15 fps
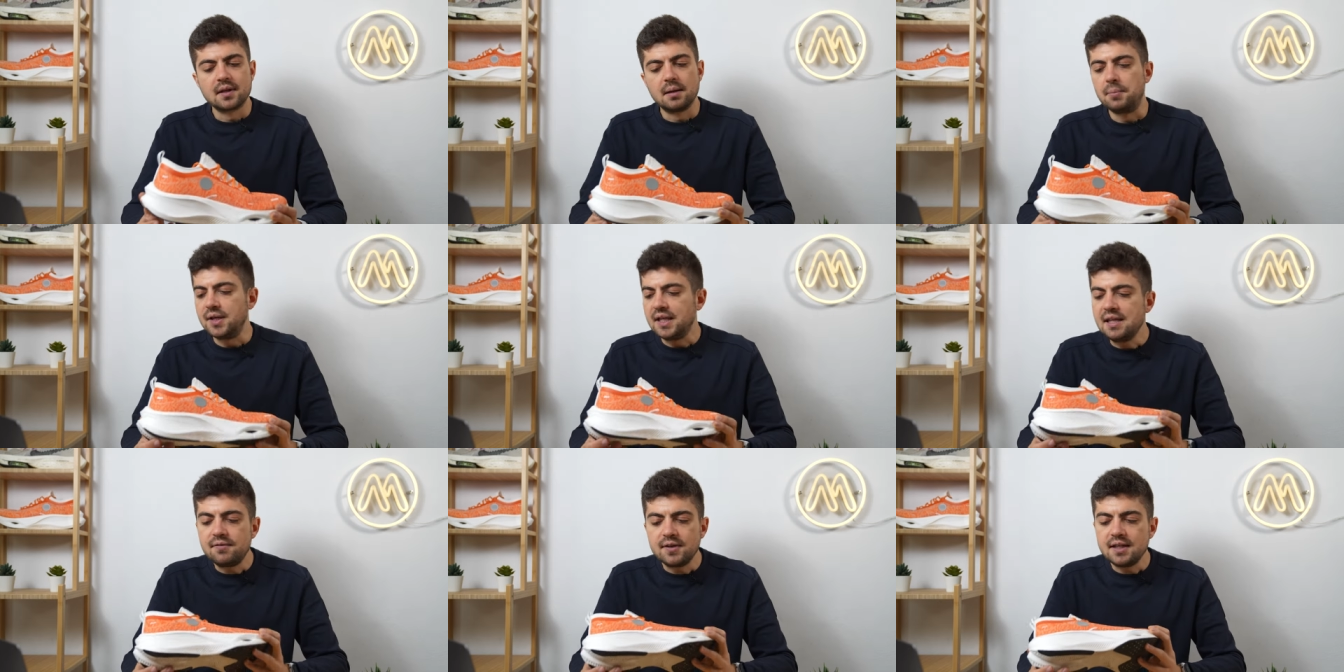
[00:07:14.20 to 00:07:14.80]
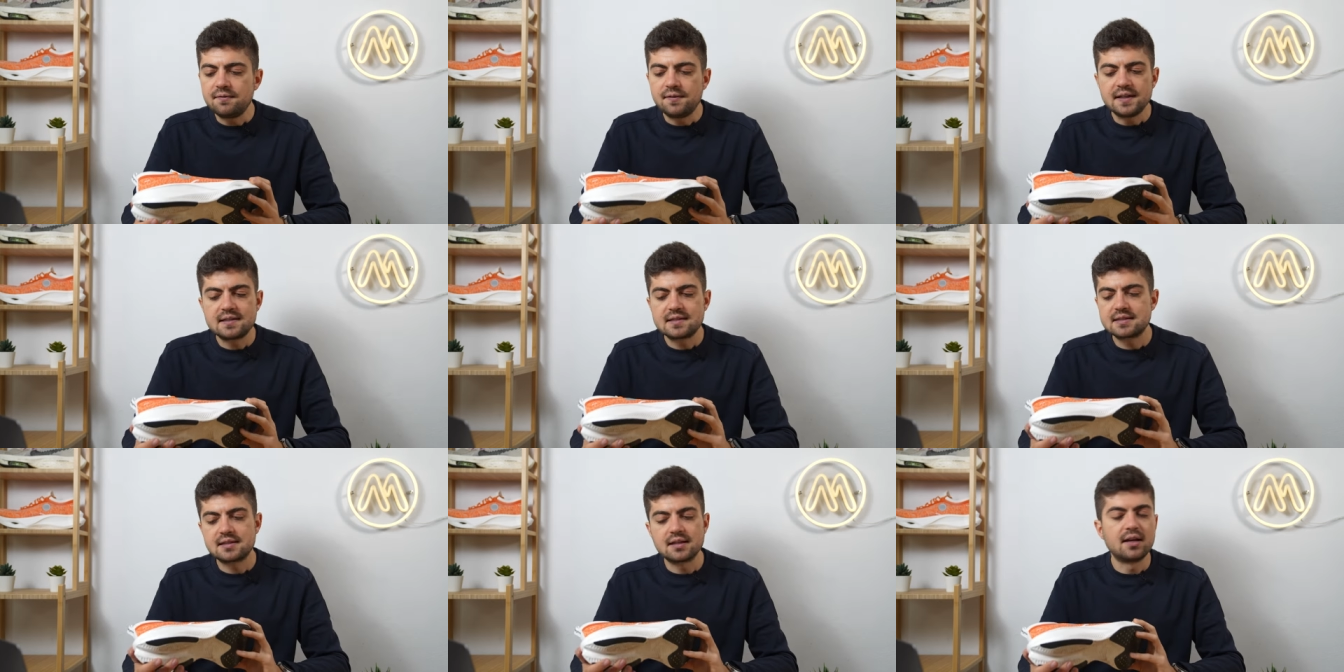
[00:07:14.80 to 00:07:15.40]
But even if
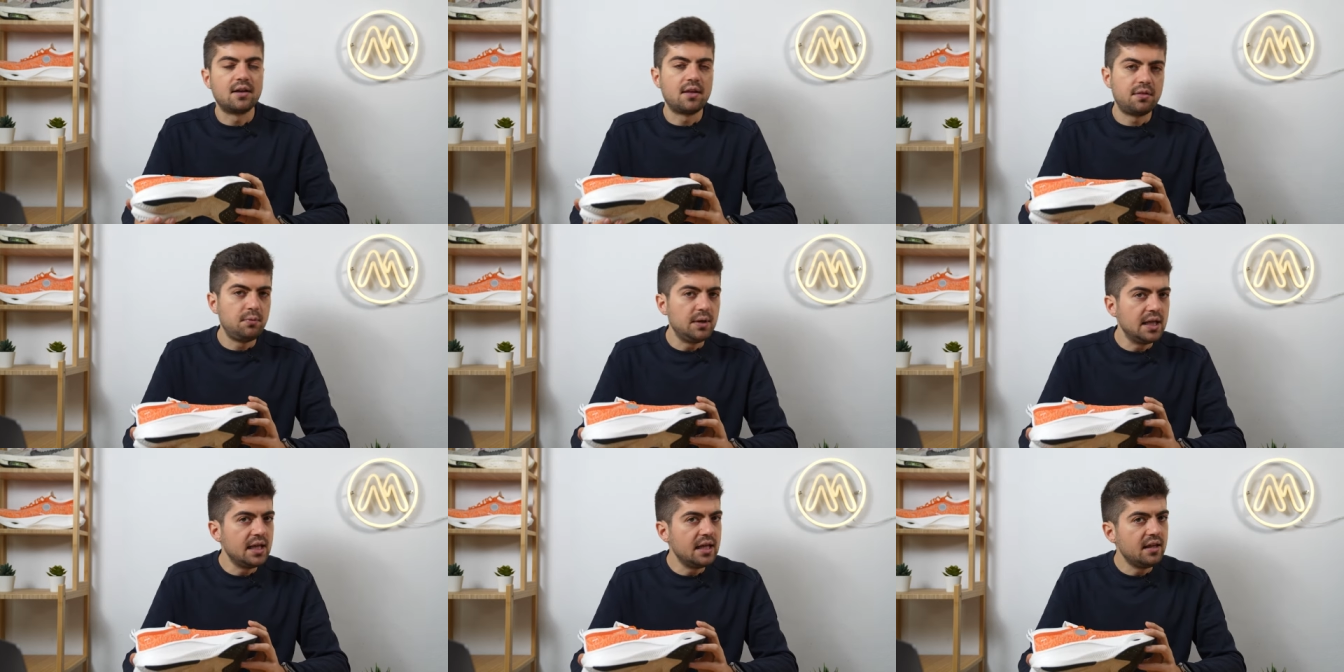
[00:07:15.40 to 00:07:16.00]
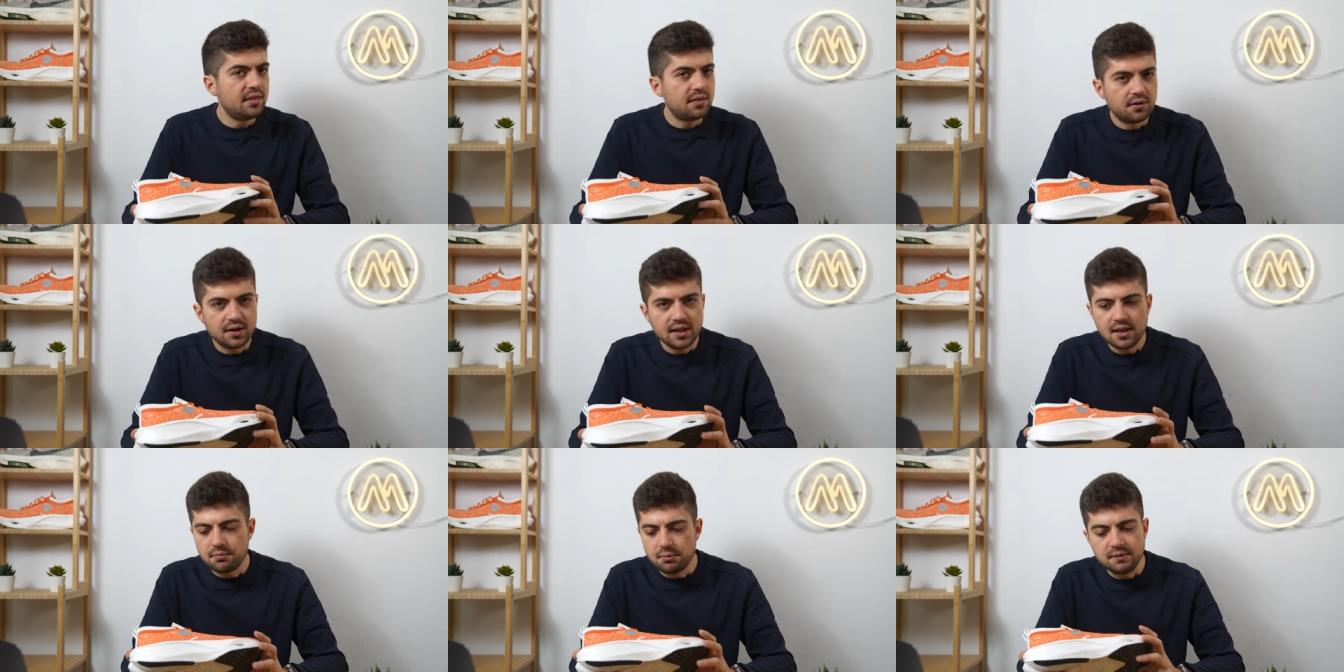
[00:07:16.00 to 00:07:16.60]
it's three
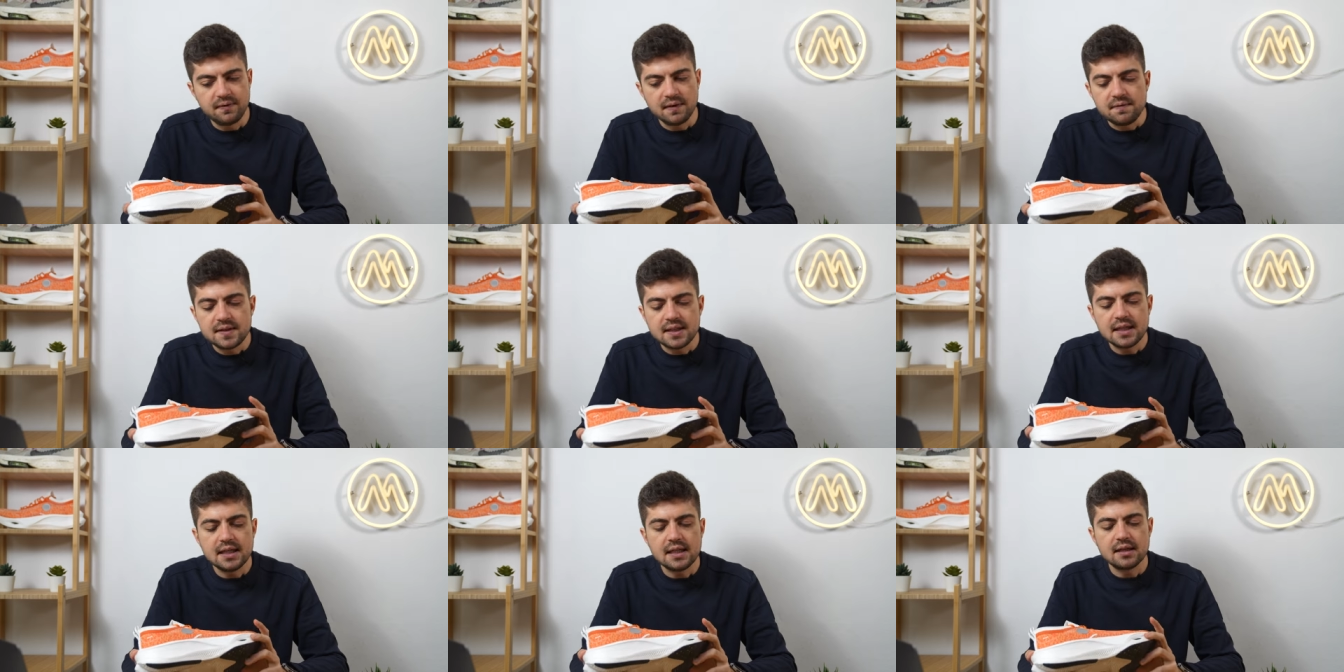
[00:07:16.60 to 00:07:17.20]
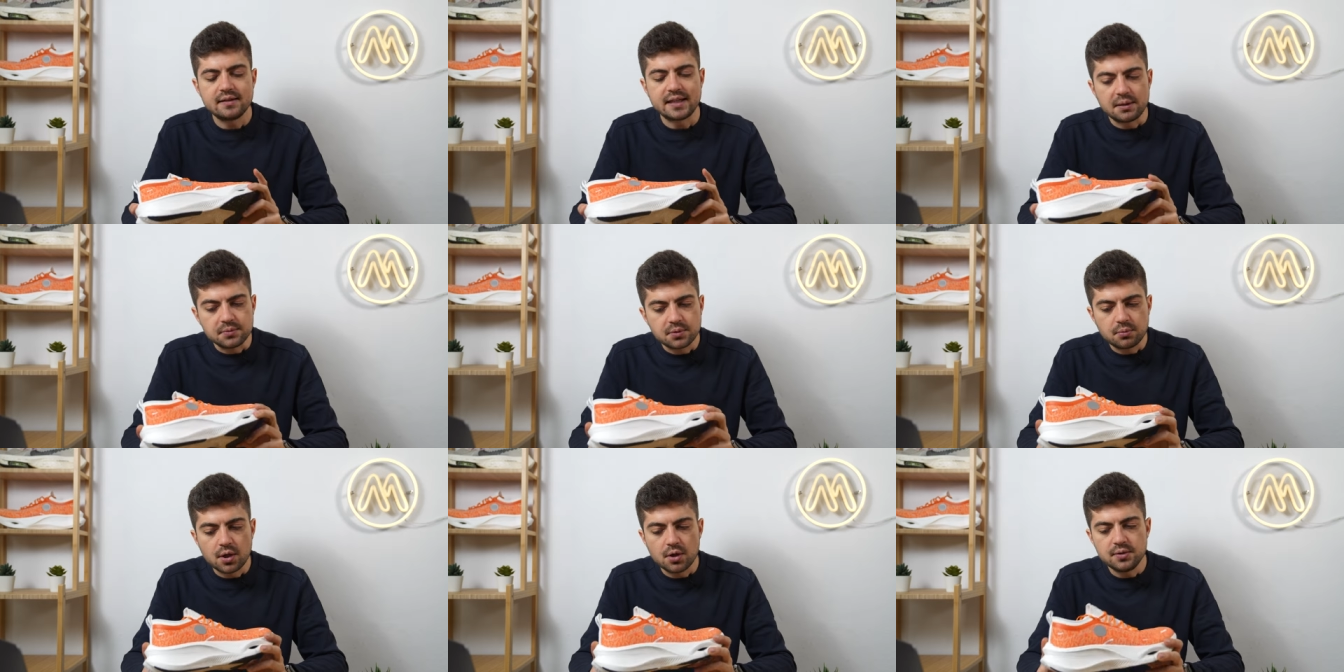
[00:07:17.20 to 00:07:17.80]
thirty, three fifty down
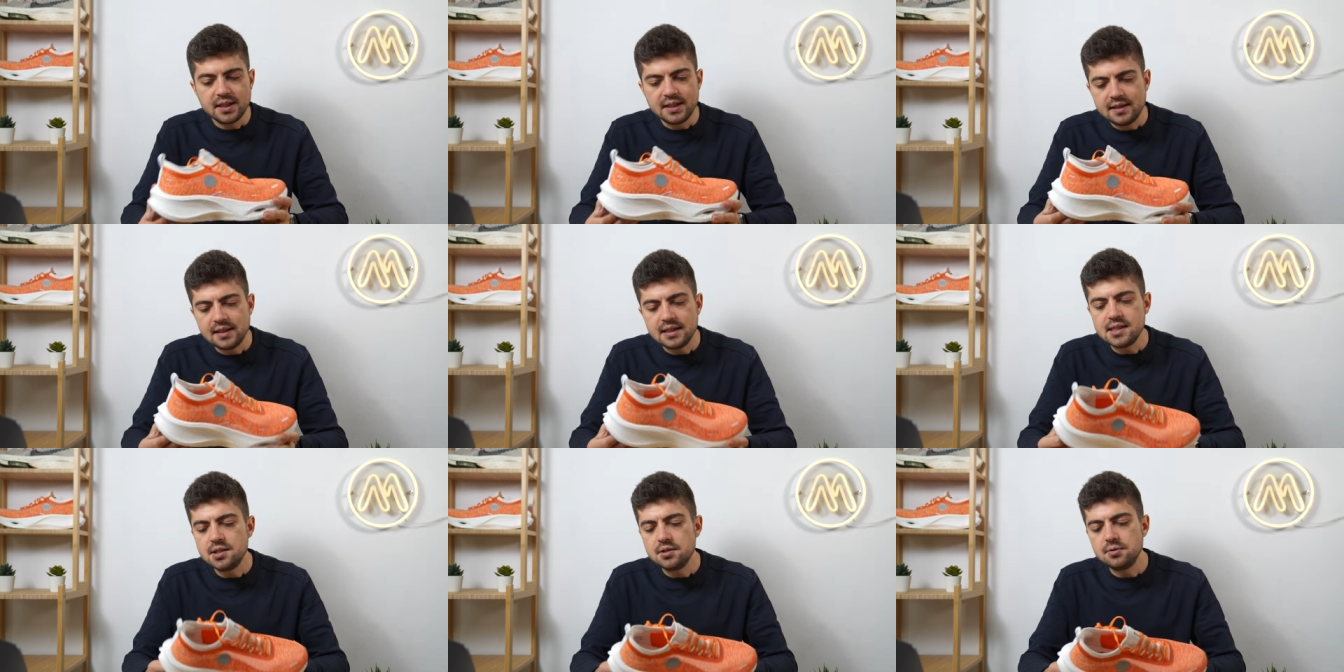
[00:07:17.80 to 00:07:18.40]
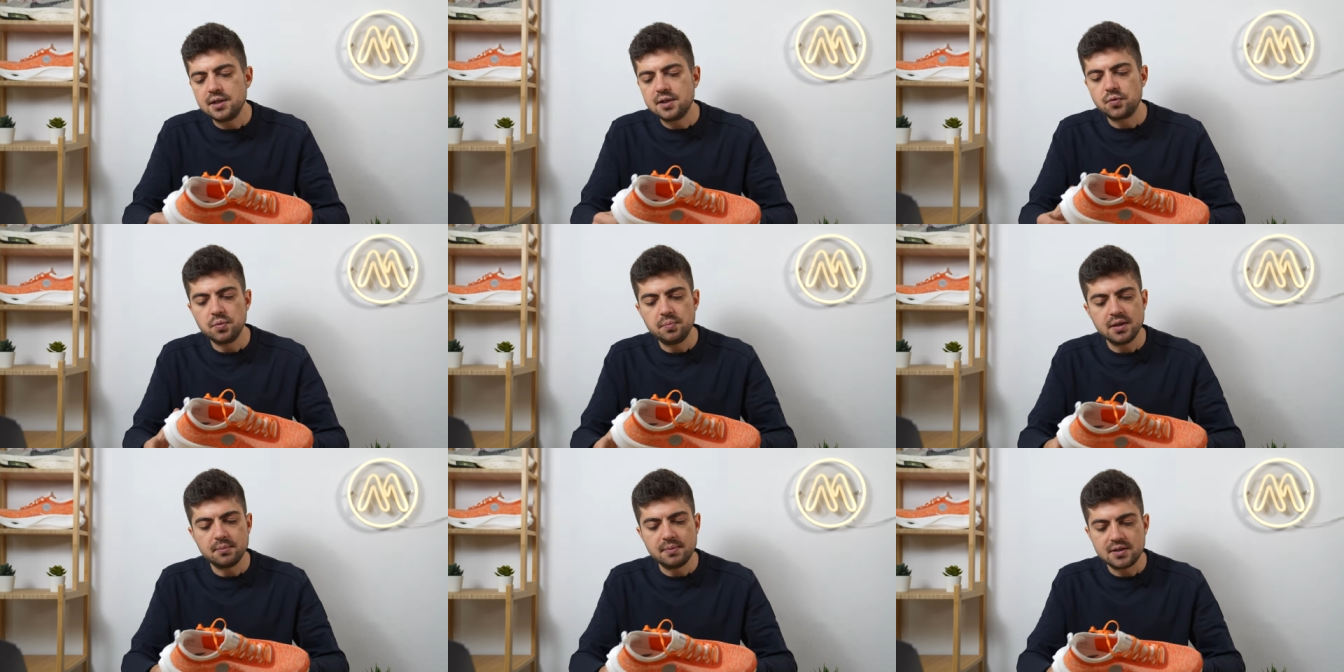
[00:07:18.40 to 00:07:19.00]
the road in the E U, it would
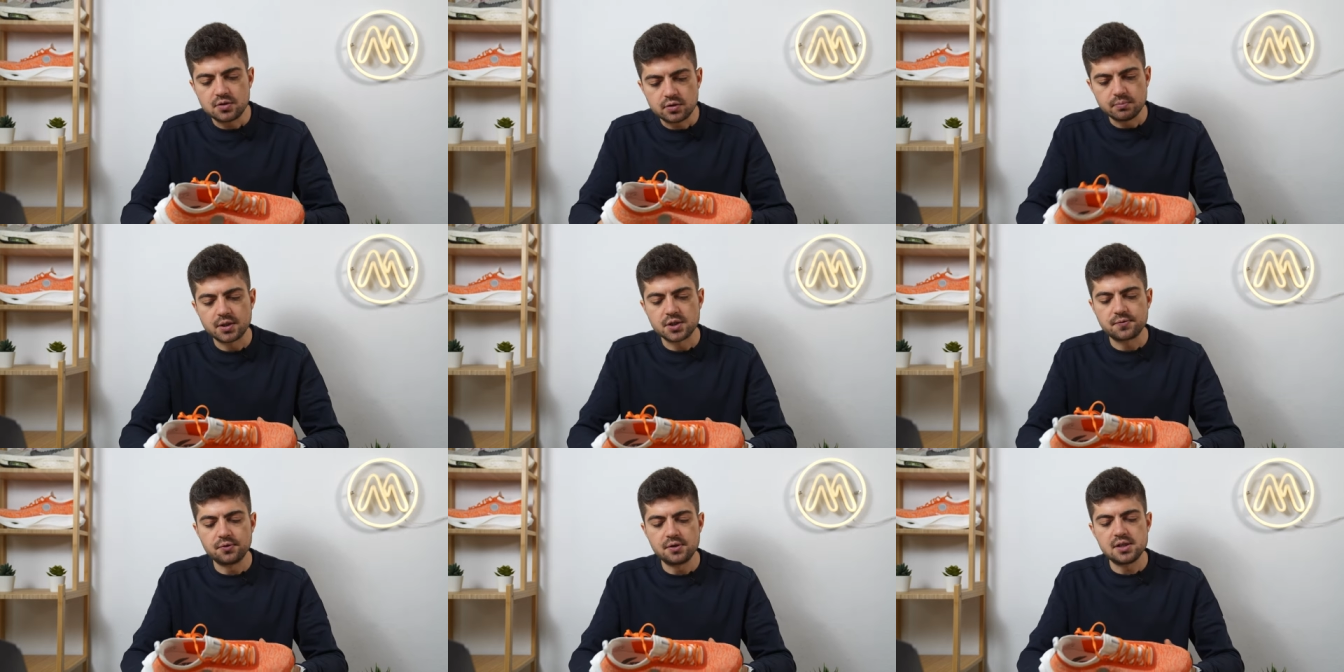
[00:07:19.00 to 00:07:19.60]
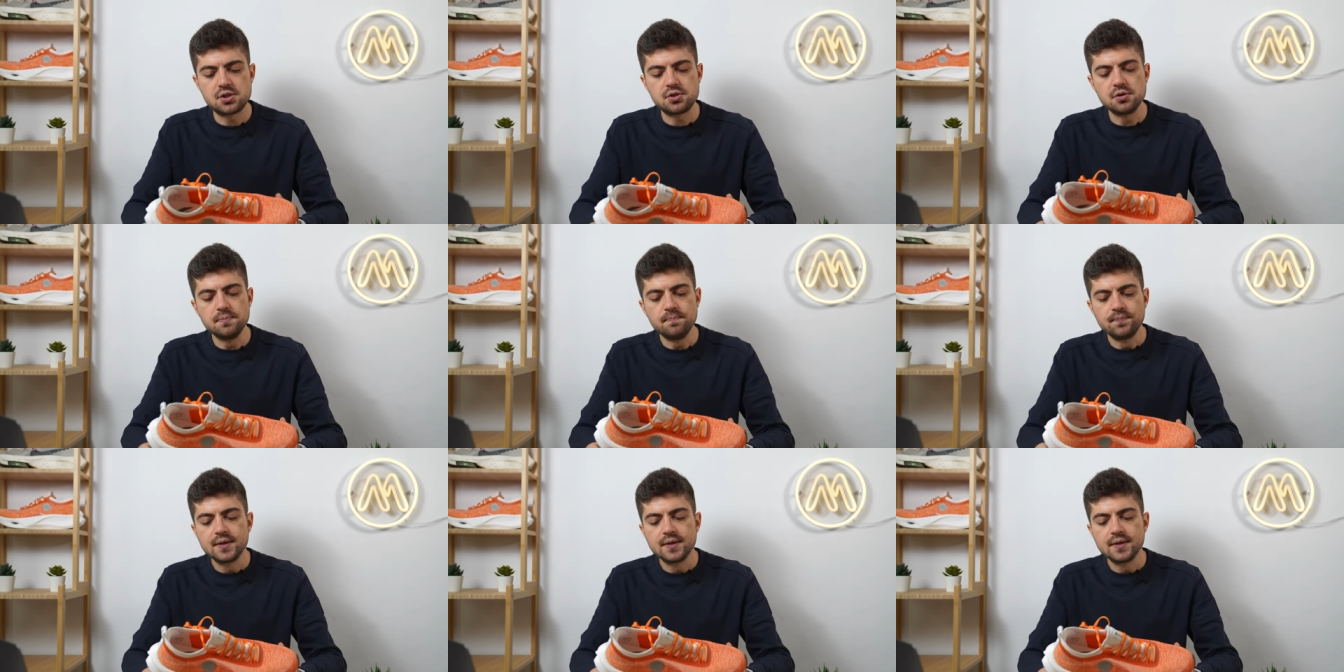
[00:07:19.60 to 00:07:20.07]
be a bit too much for this shoe.